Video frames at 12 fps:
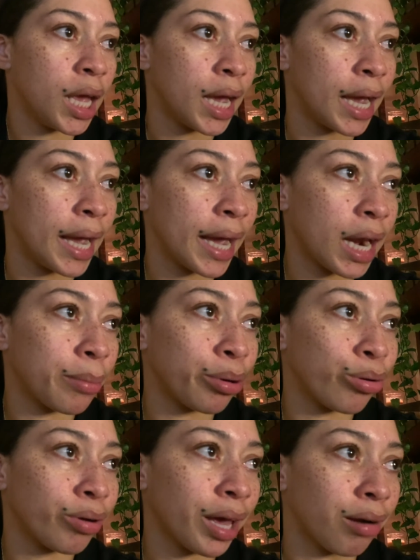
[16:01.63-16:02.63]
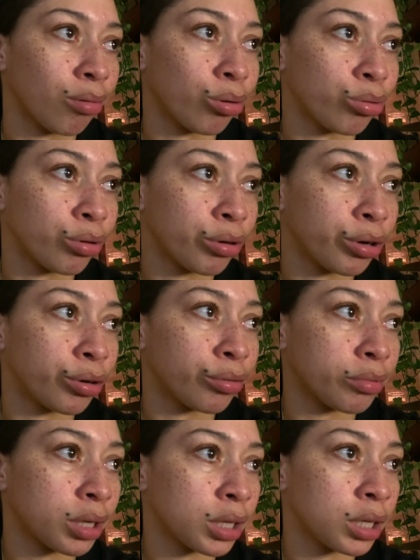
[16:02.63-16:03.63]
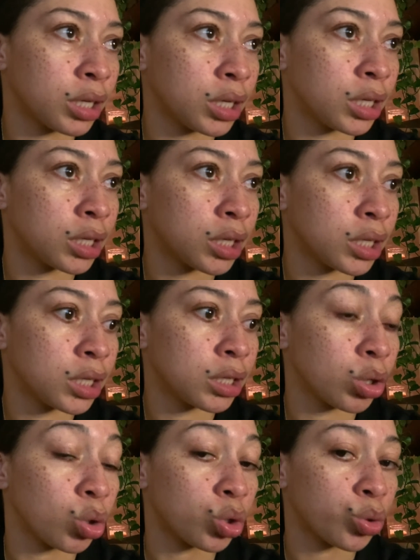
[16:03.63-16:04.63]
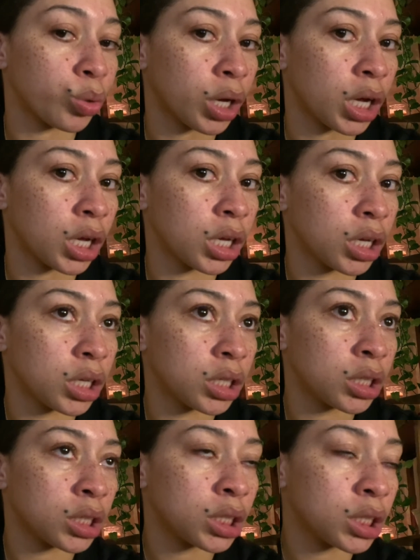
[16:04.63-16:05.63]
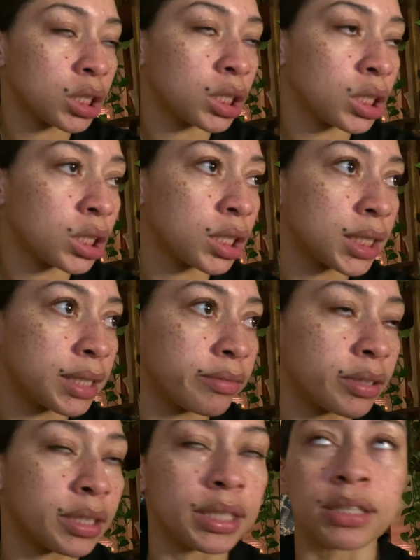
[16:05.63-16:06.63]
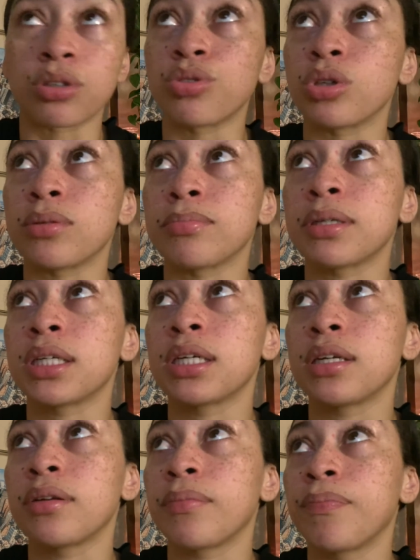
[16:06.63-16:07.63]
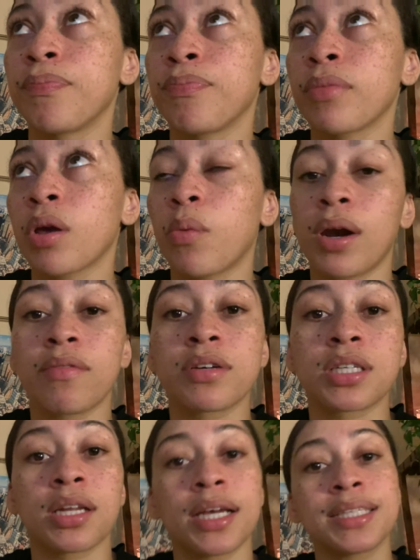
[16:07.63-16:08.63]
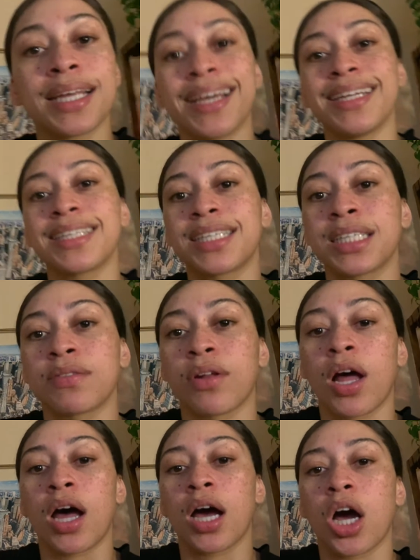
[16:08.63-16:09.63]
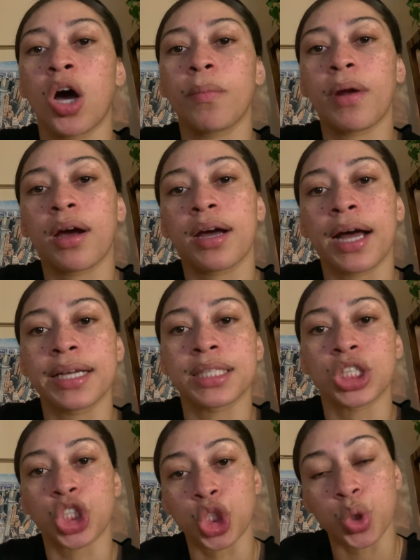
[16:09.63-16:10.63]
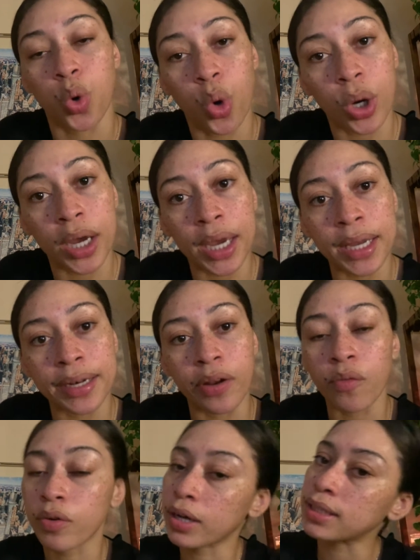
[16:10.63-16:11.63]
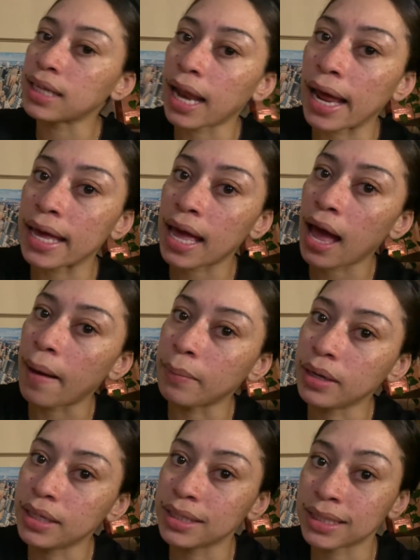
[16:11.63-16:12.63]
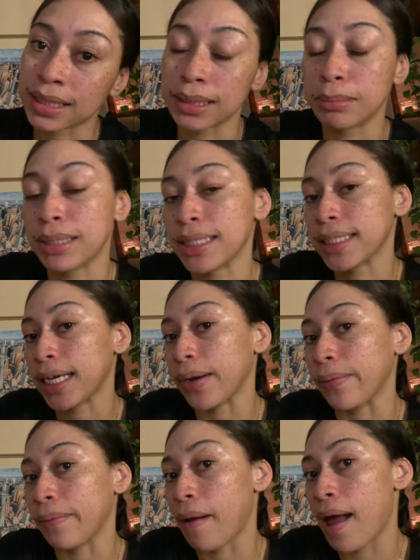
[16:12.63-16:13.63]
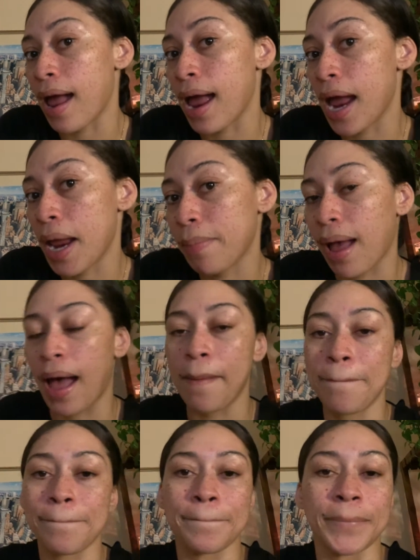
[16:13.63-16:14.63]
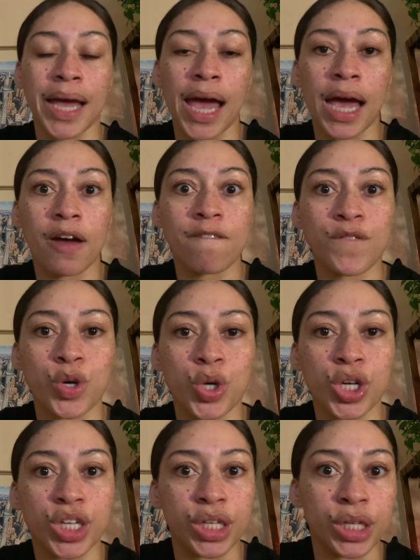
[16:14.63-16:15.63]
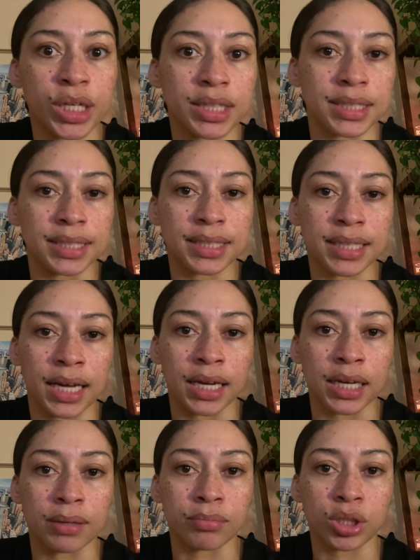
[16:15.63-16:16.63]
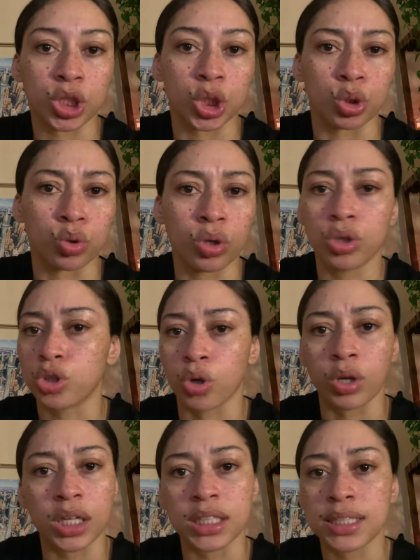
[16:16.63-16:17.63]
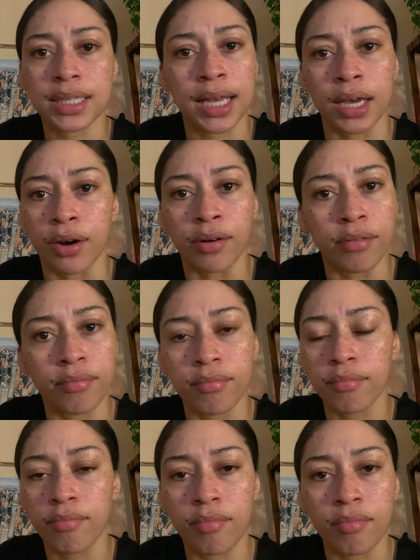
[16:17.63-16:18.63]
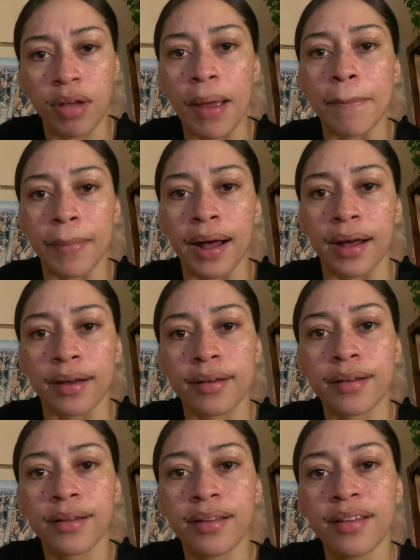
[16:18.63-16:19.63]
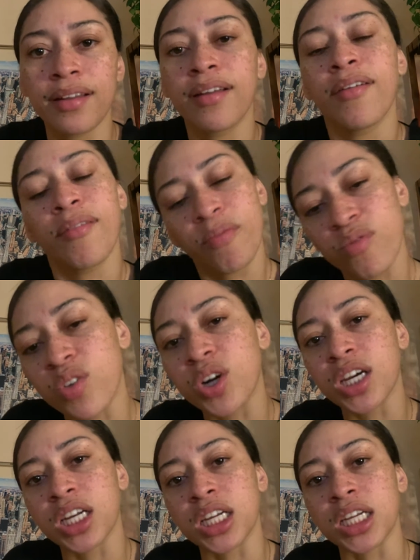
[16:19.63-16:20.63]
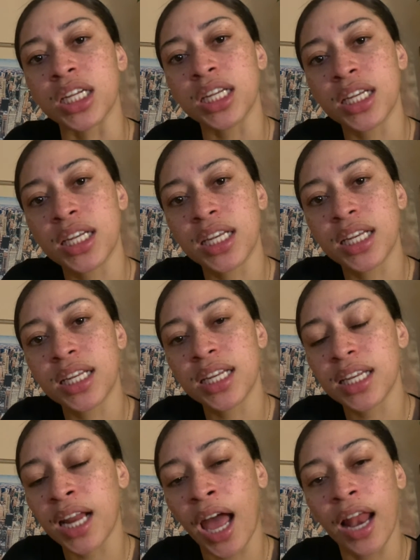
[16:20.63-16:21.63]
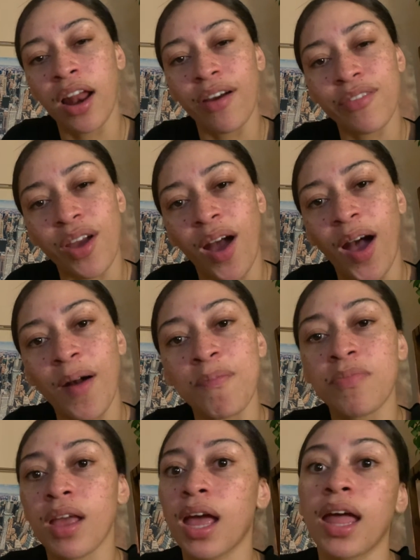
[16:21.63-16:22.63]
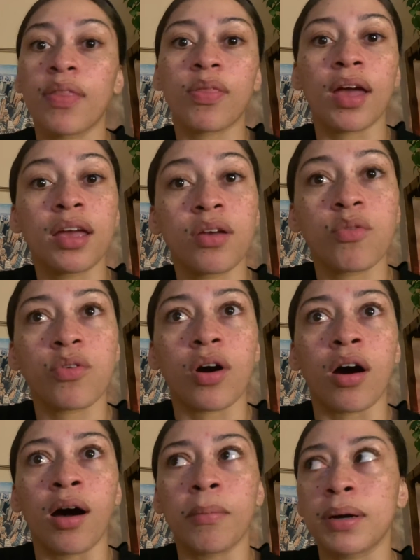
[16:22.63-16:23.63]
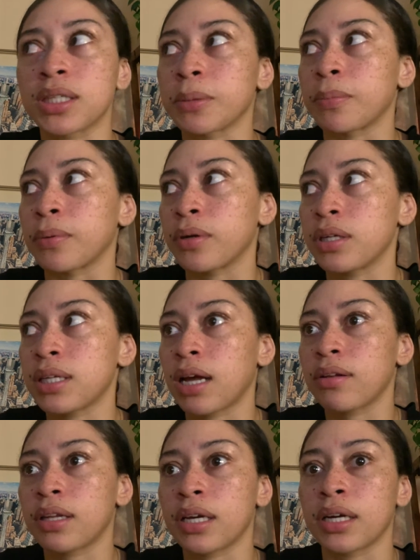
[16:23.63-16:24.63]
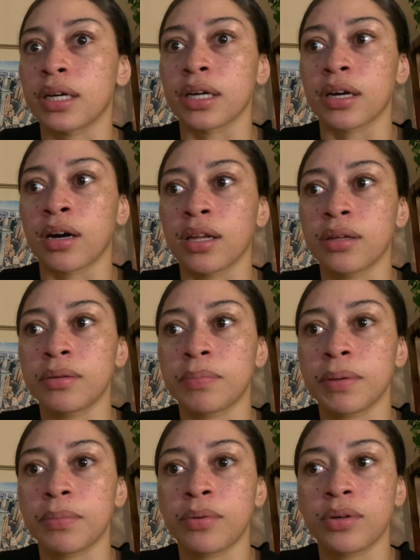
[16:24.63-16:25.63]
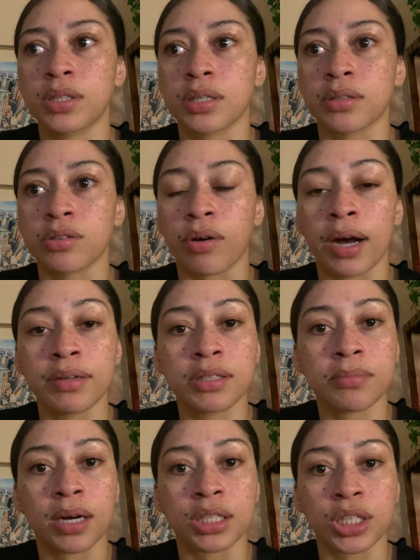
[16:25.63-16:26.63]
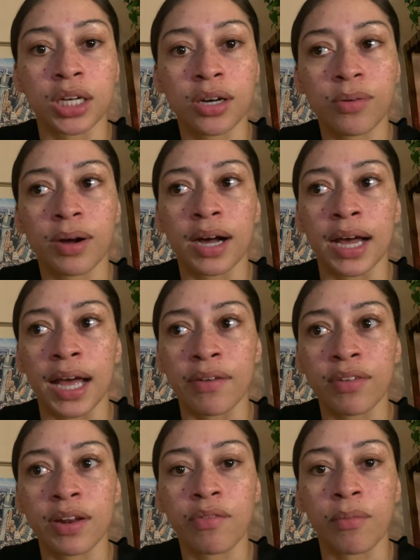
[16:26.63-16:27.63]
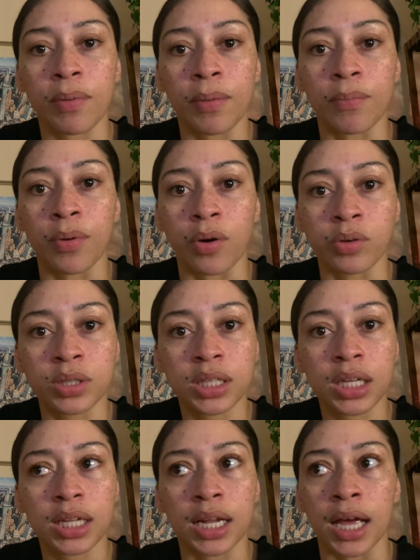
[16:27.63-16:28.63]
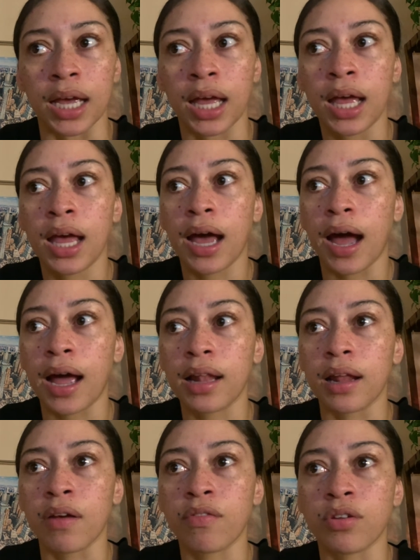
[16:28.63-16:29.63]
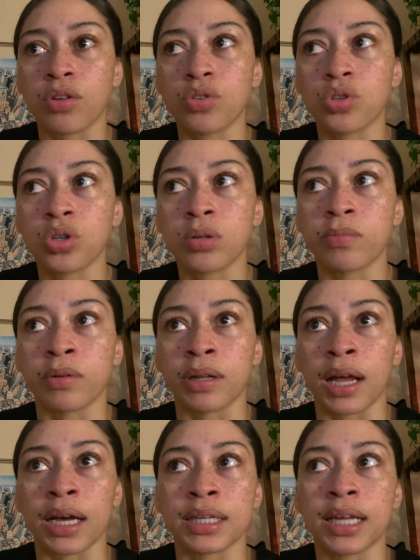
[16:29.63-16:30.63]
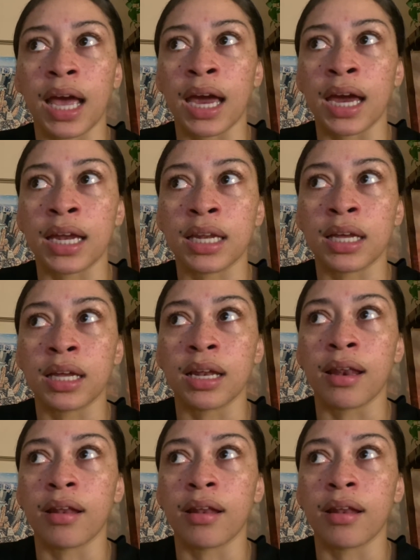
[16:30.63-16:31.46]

i ain't got no more kettle corn or do i i love a good kettle corn but Mm, whatever so that's the end of this vlog i hope y'all guys enjoyed don't forget to like comment and subscribe i'm back for good this time so don't get scared i'm back we're good i love y'all thank you for all my supporters out there all the people who subscribe to my channel while i haven't even been posting like i left youtube with like 80